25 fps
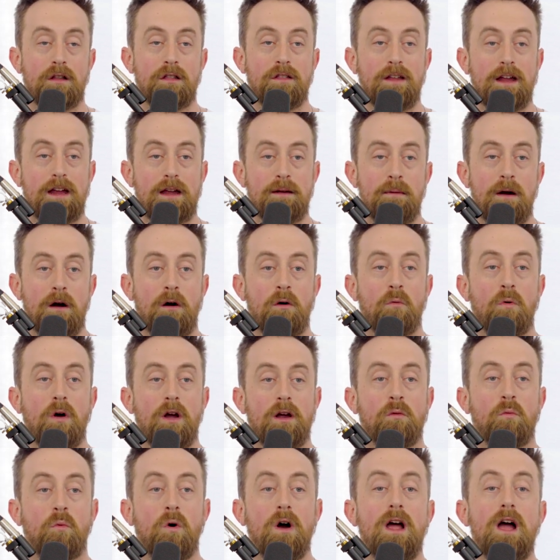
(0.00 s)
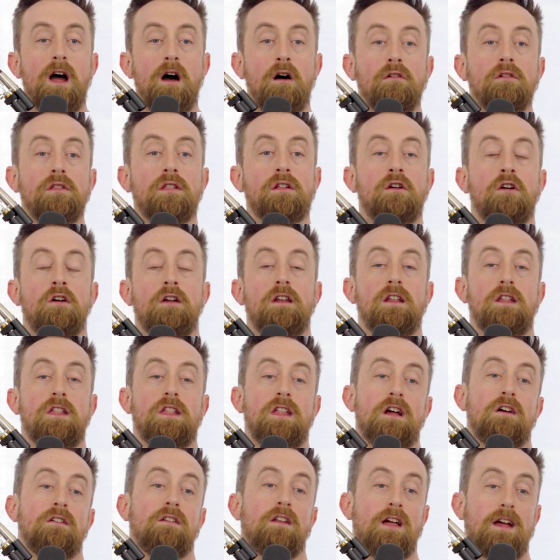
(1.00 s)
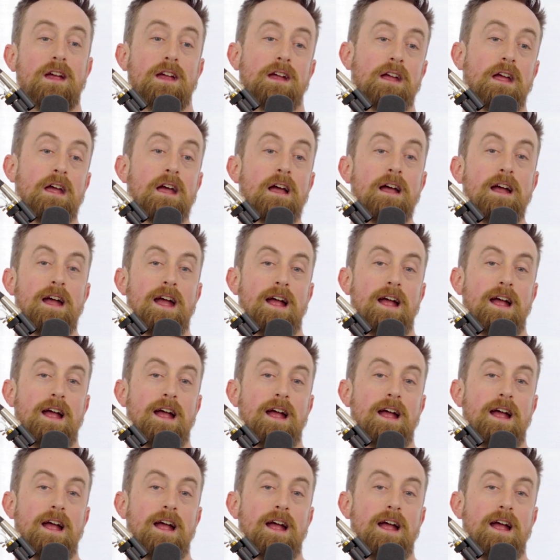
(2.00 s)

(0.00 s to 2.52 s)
is think about like, what else could it sound like,